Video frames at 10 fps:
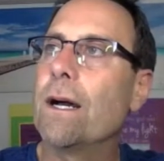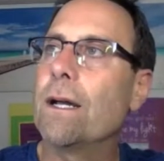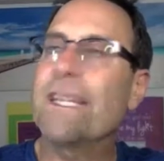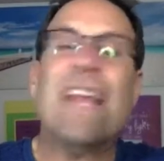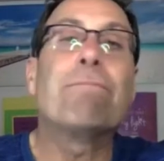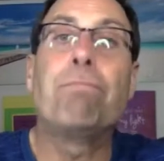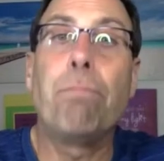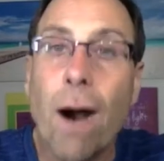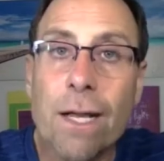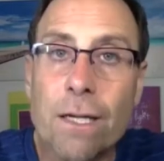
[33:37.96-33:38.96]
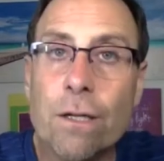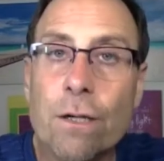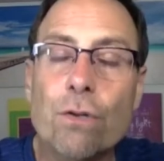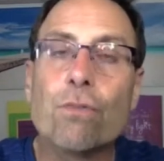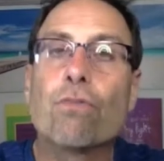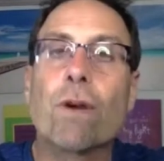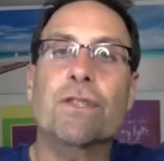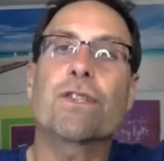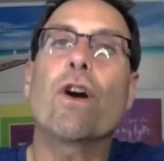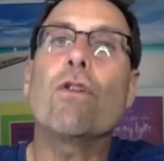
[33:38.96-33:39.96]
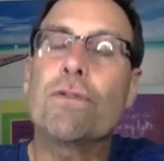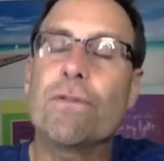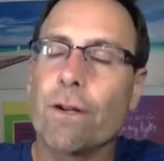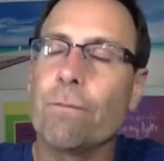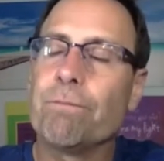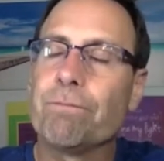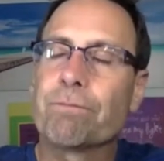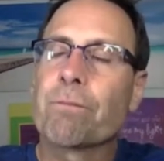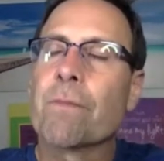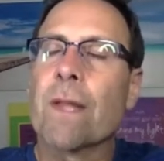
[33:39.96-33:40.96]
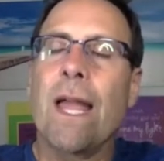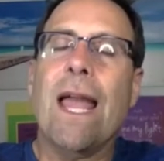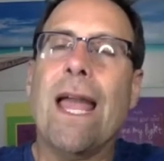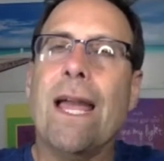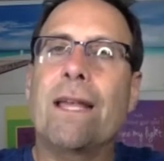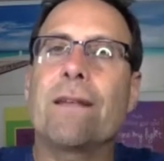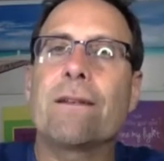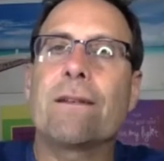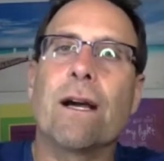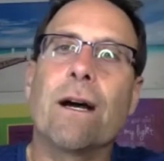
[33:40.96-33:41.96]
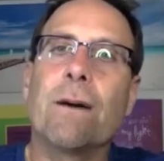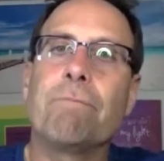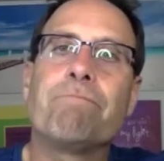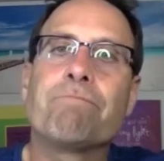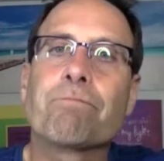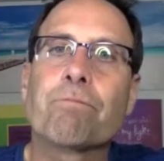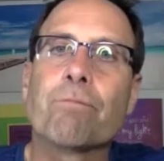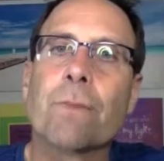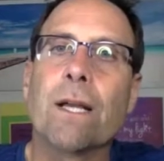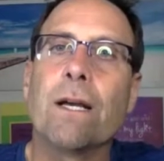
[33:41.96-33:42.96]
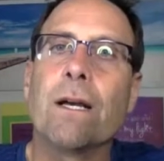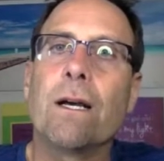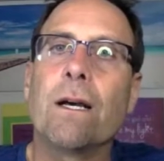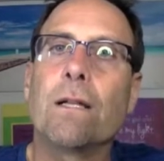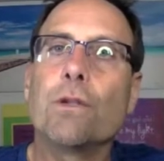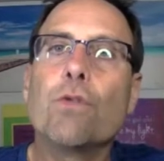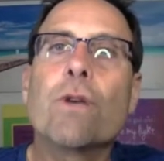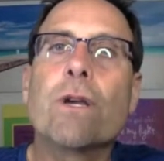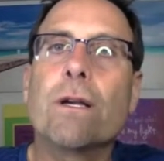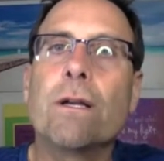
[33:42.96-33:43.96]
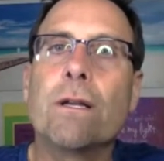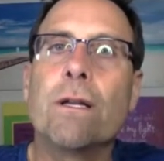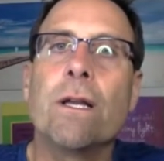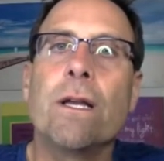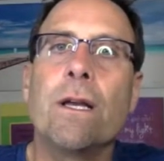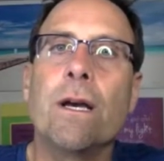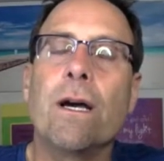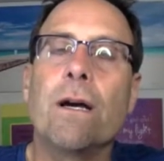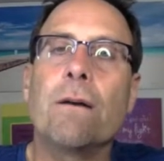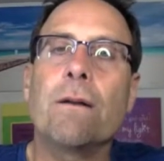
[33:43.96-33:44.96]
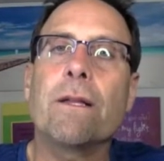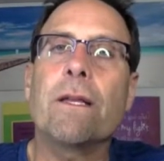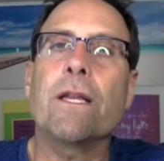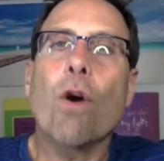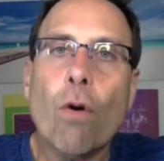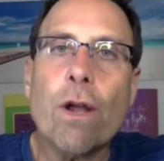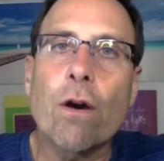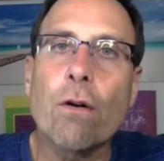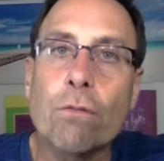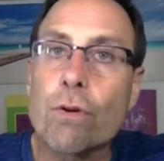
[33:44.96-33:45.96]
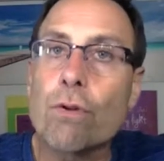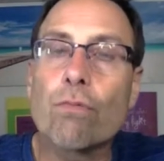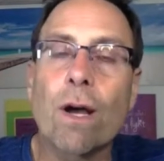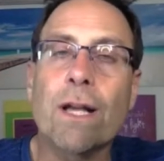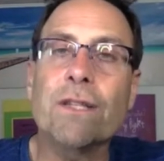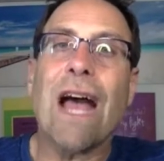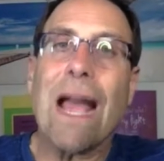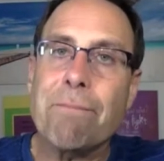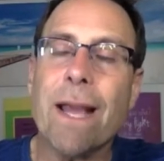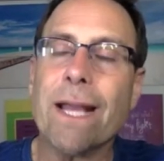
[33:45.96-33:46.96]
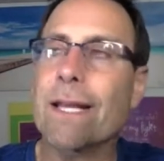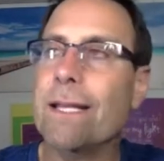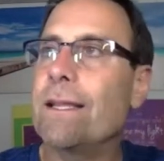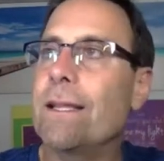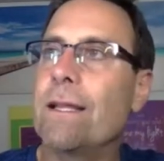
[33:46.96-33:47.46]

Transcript: Dave Buck, who runs Coachville, and Luke Iorio, who runs IPEC, and